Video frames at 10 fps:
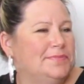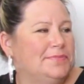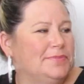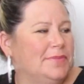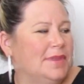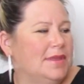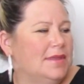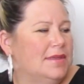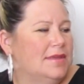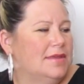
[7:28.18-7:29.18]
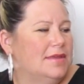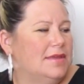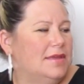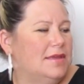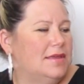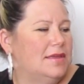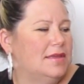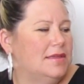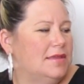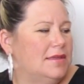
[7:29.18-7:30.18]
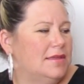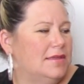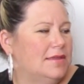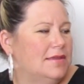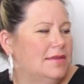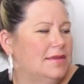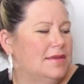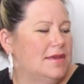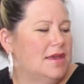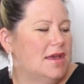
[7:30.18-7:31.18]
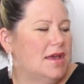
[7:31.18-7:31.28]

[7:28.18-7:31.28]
(not speaking)